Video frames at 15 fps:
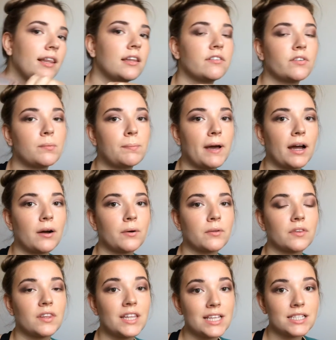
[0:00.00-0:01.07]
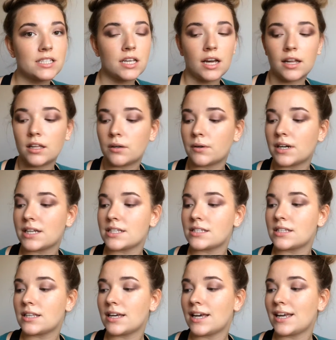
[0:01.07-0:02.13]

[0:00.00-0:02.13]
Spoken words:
love about this colour is that